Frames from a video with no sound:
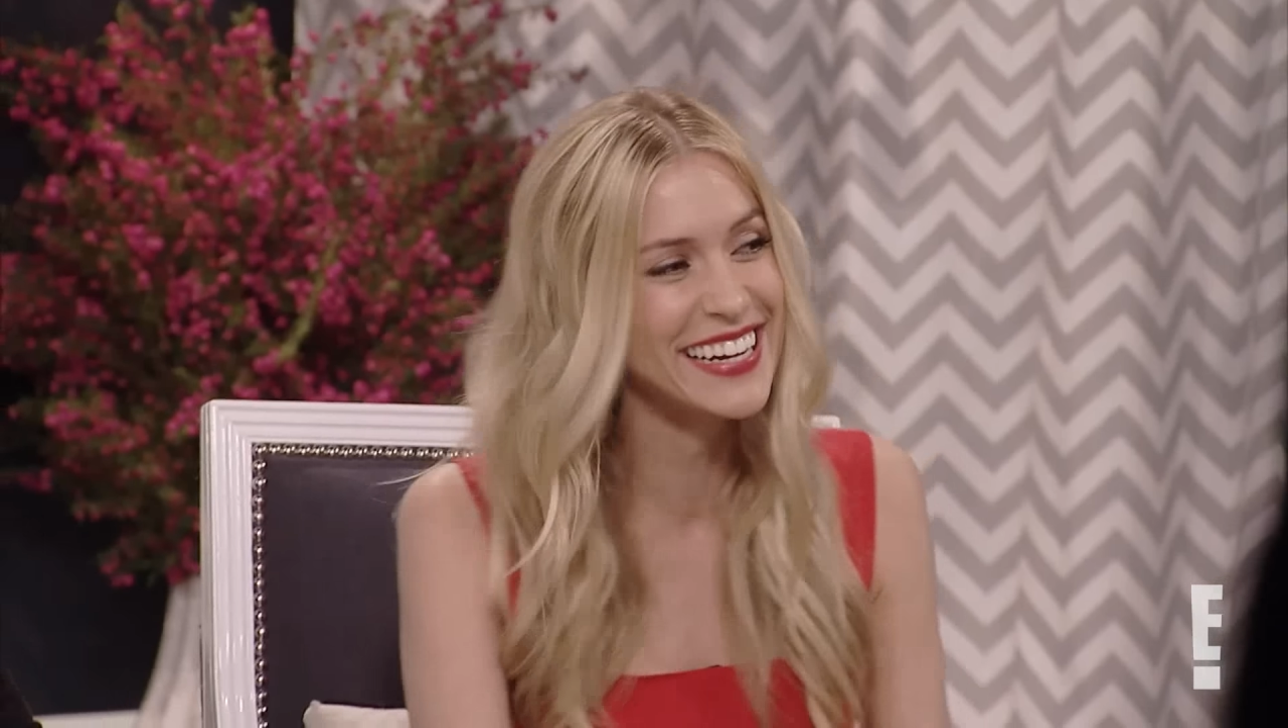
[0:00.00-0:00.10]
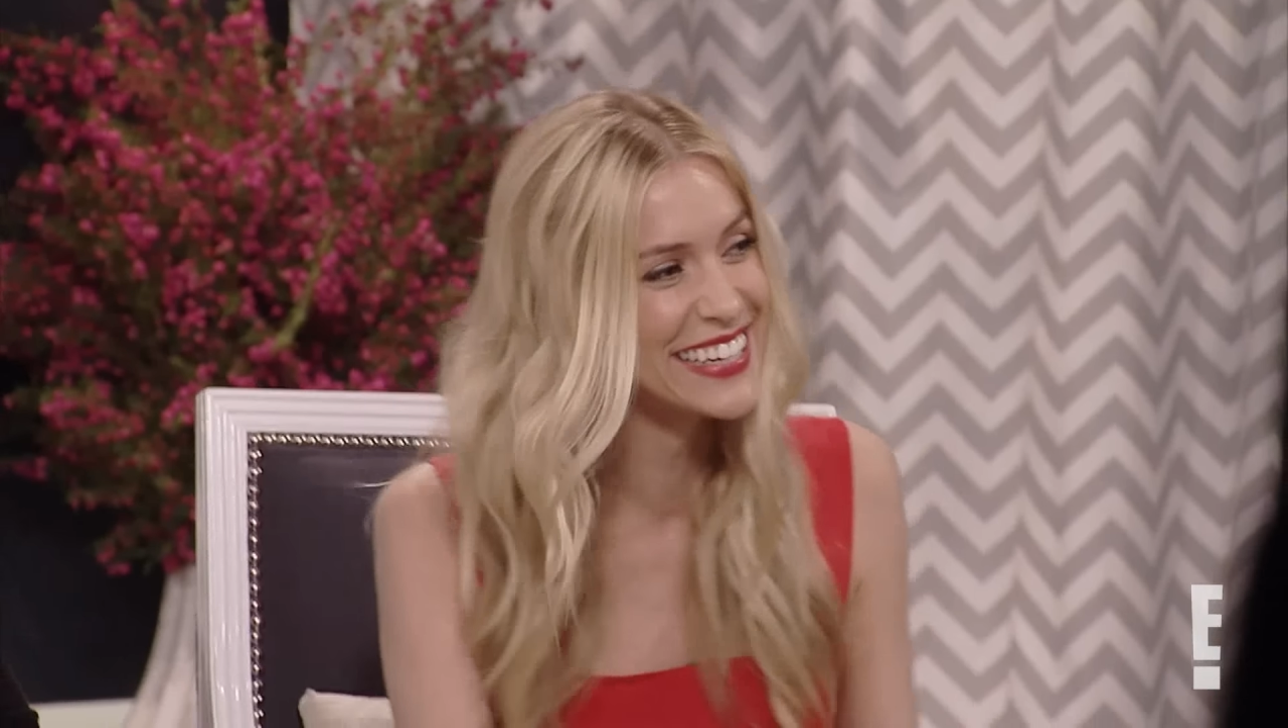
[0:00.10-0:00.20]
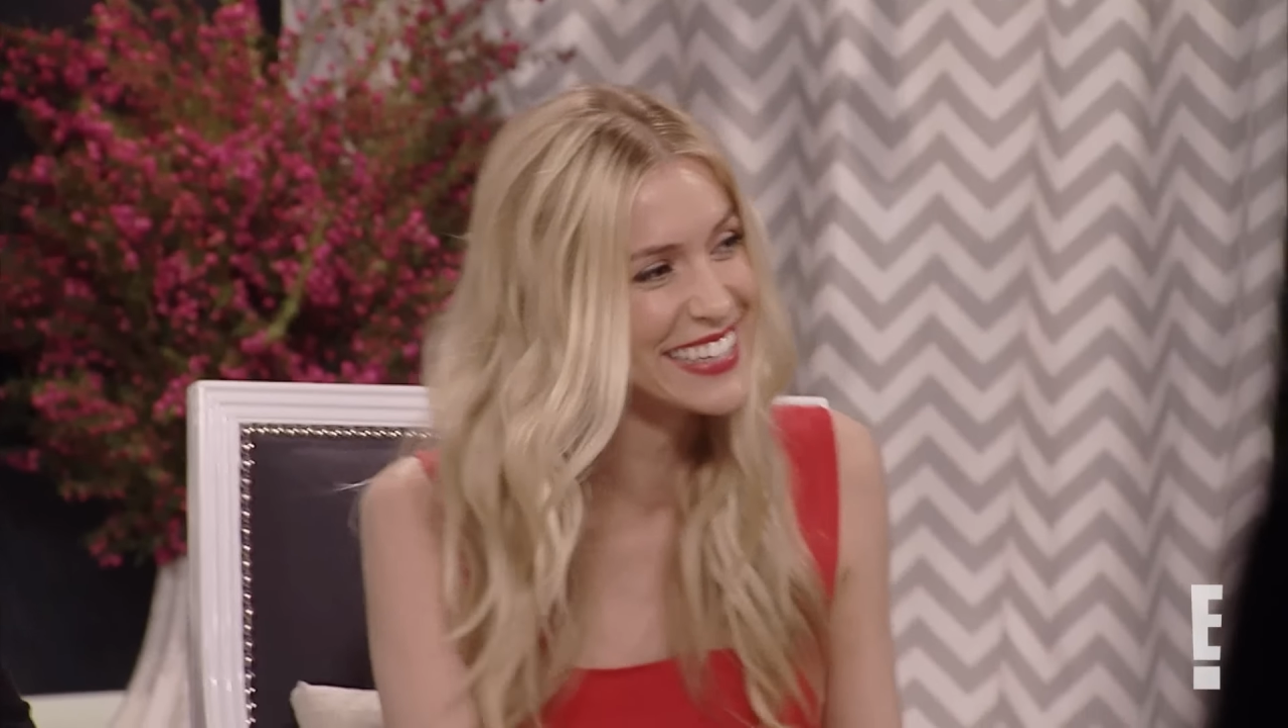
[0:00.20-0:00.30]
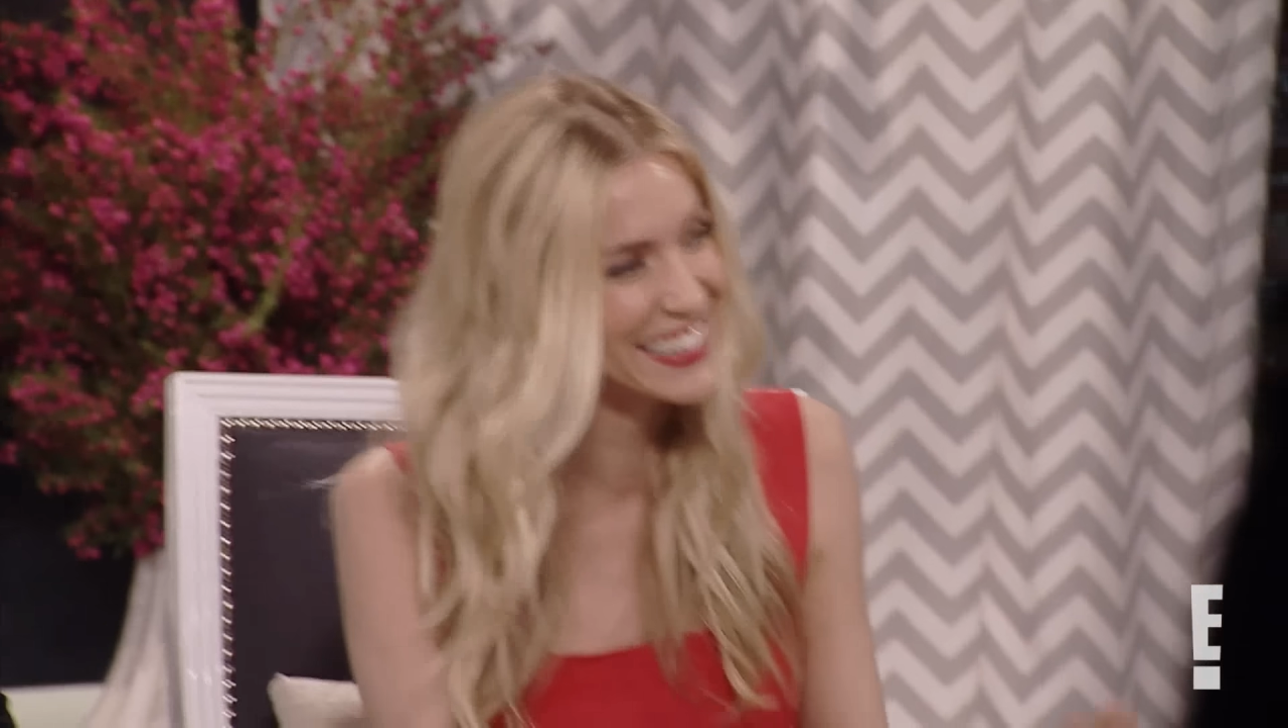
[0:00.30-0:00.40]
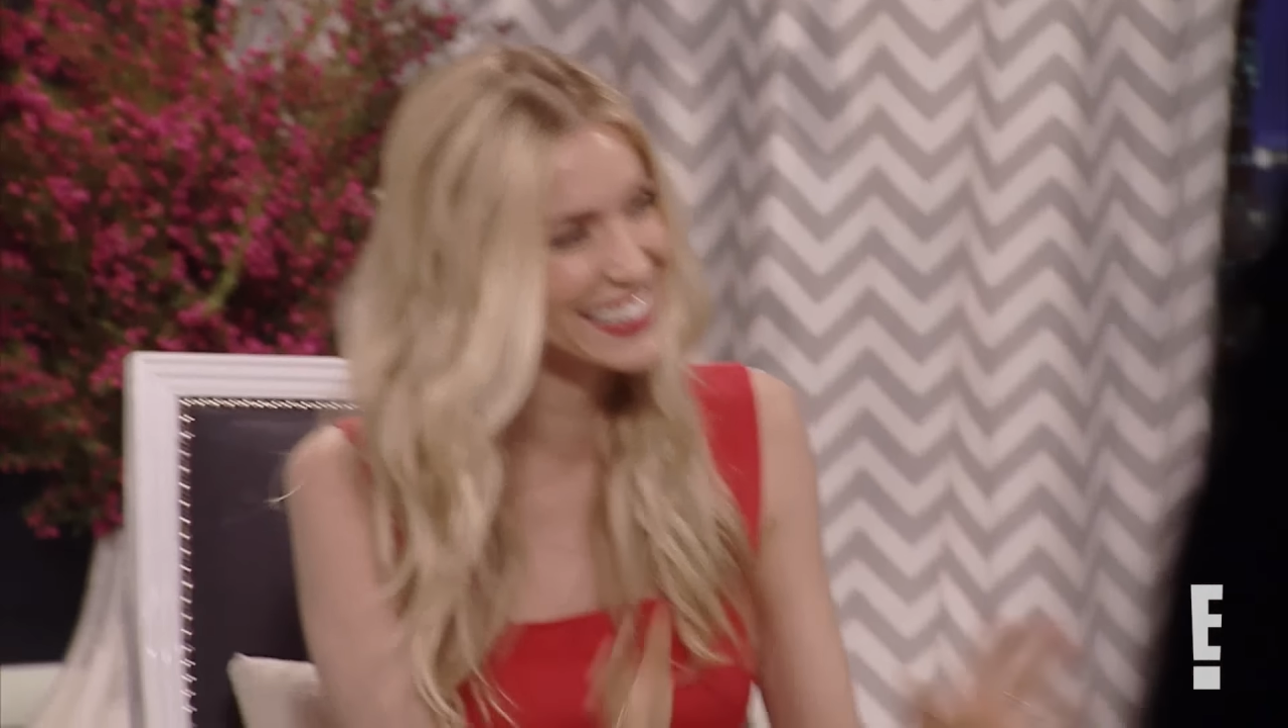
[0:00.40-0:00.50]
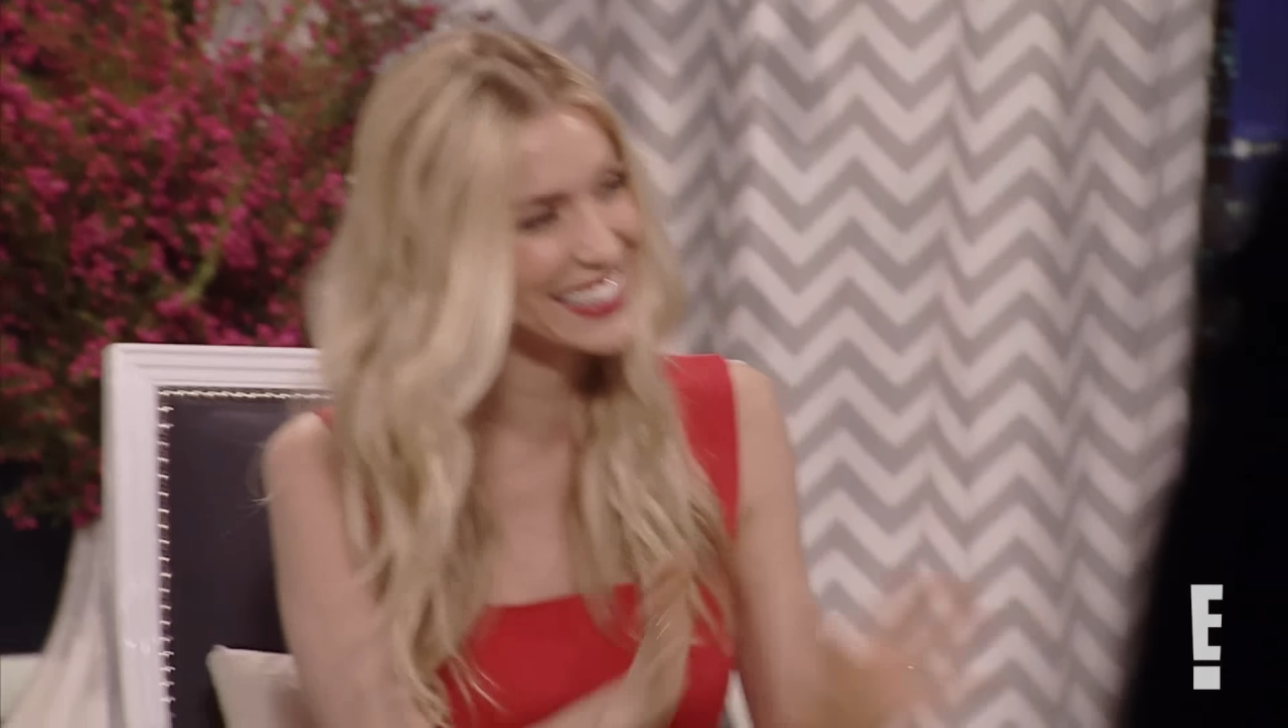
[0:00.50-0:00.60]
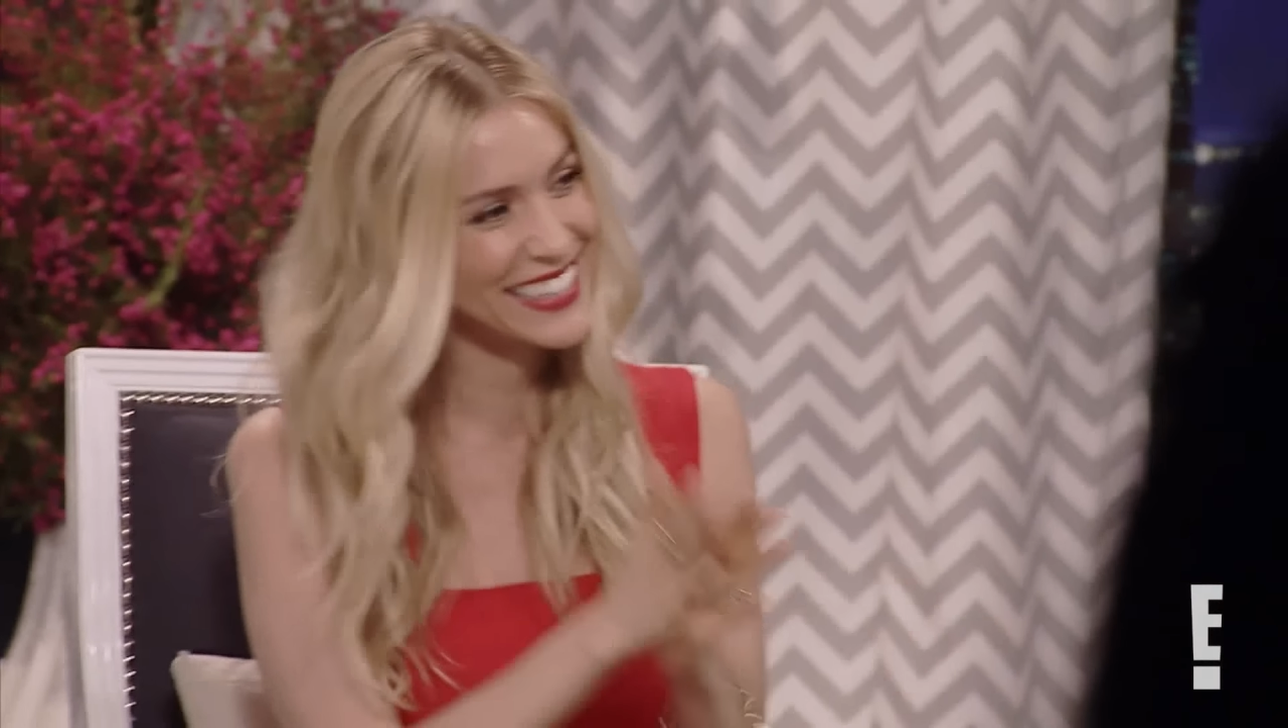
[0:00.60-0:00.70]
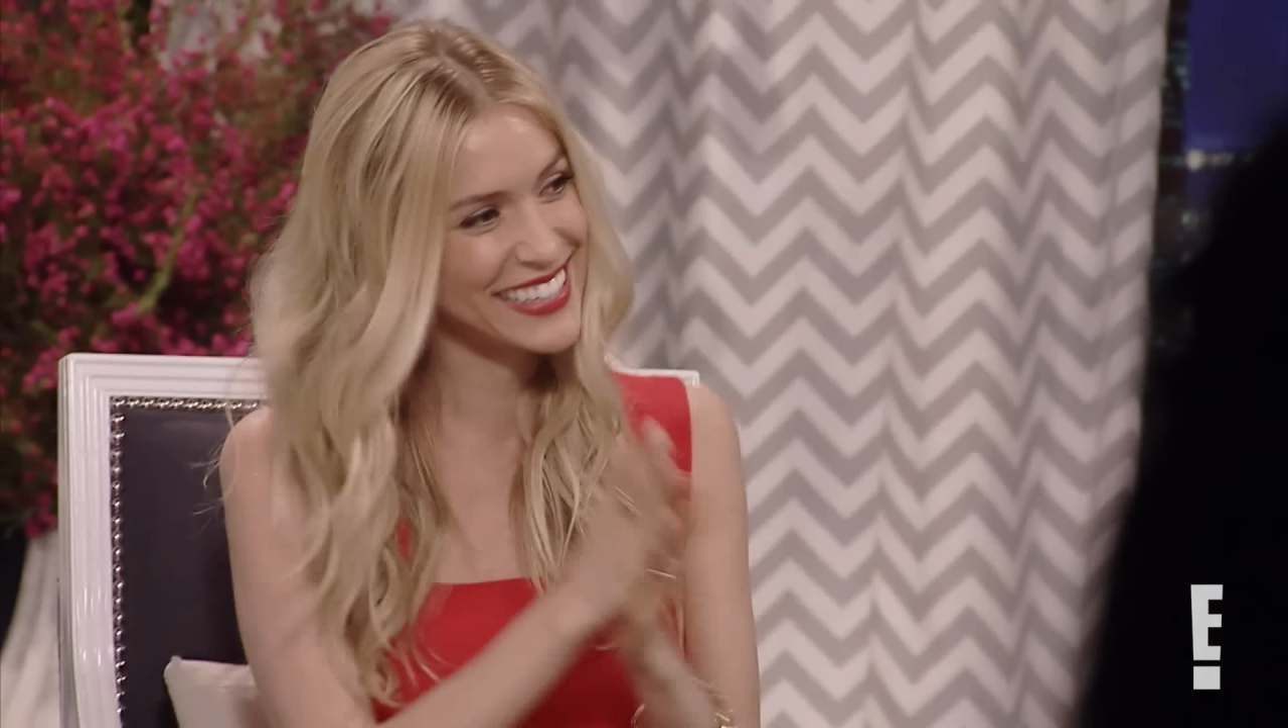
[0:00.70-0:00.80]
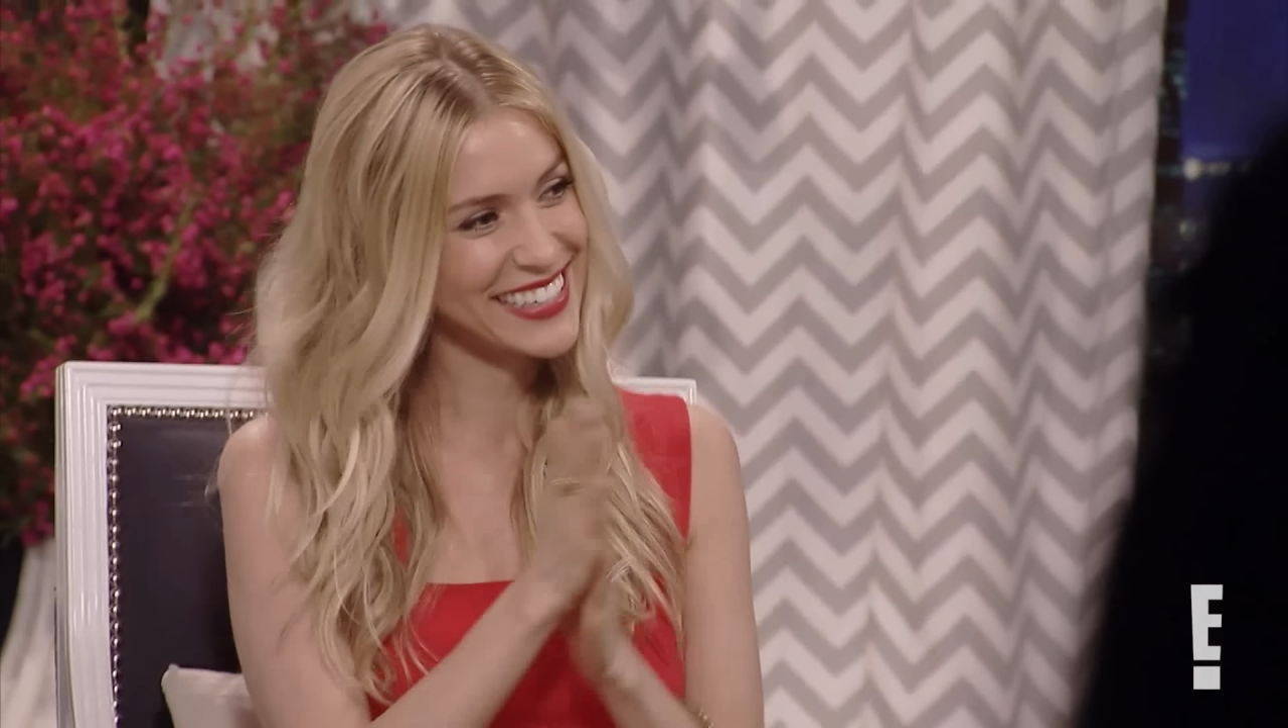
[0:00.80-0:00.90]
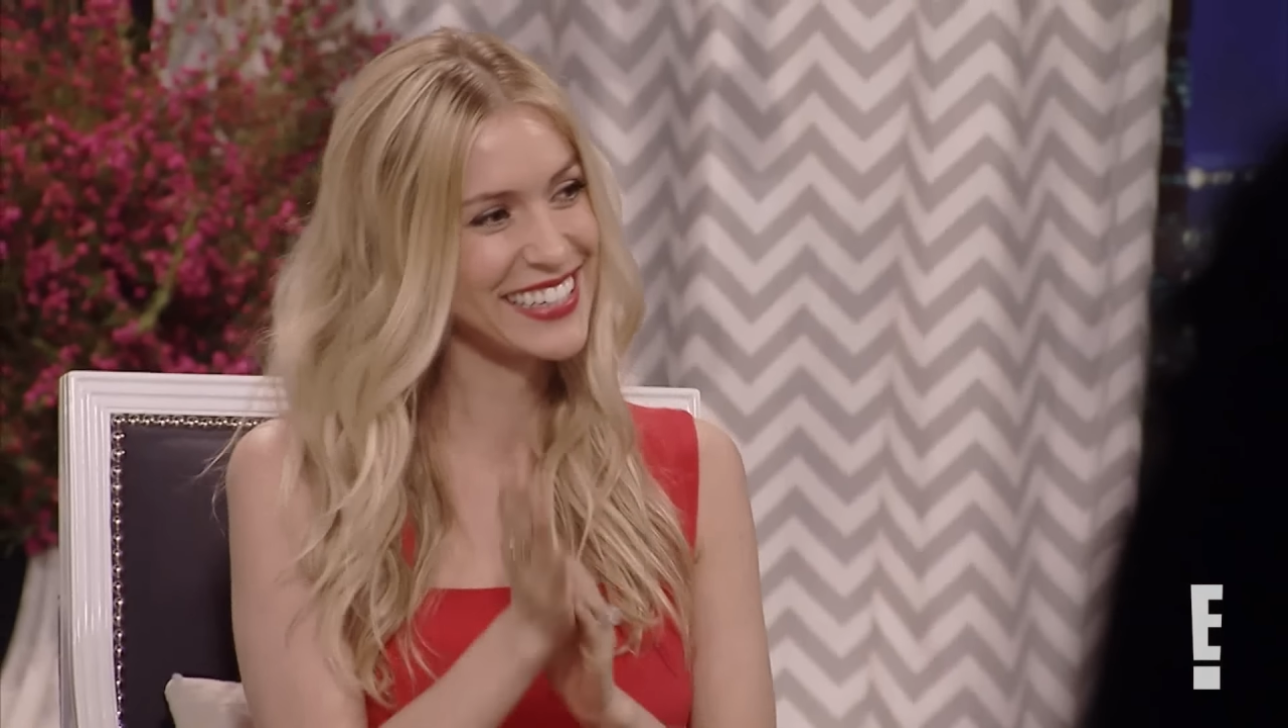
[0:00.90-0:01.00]

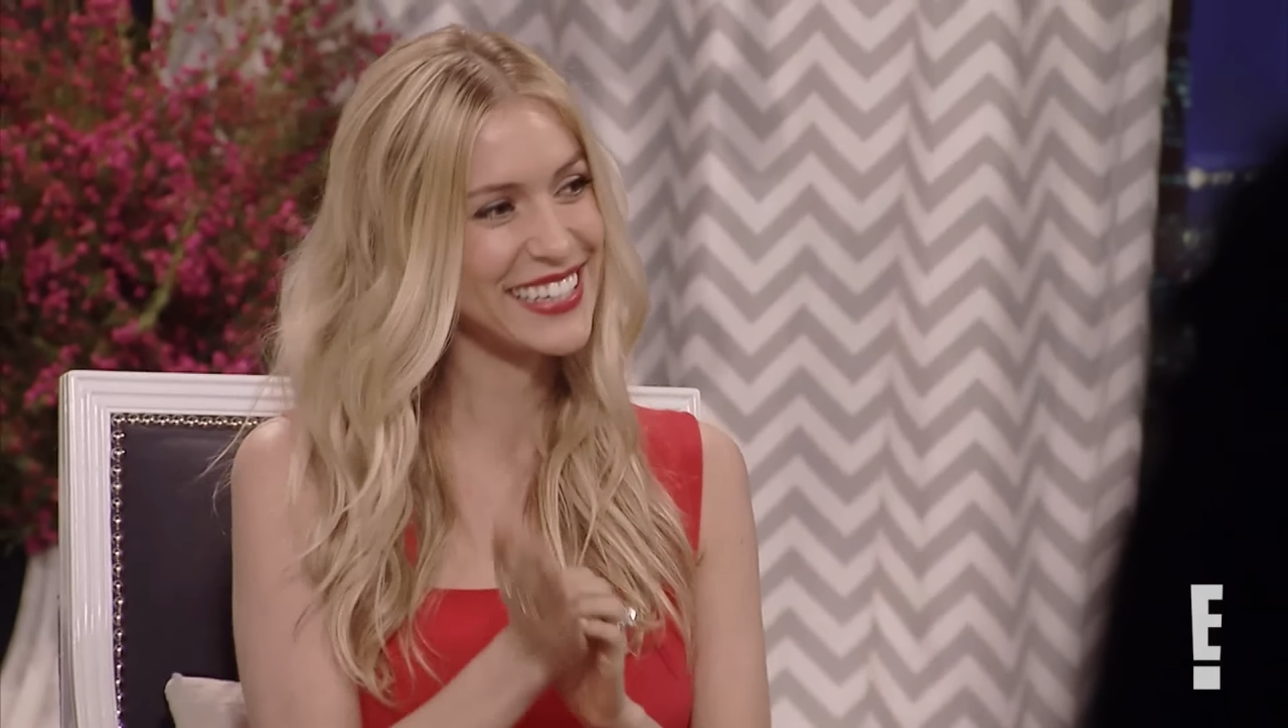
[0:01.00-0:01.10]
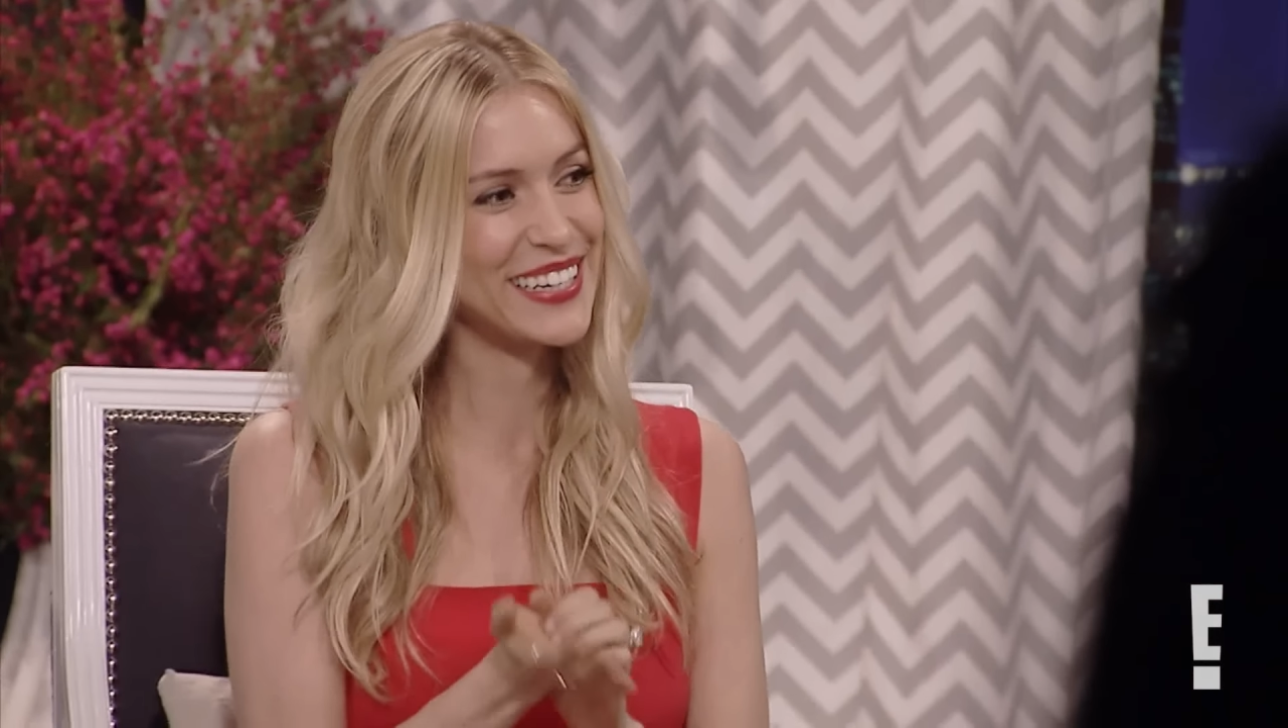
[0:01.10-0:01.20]
Kristin,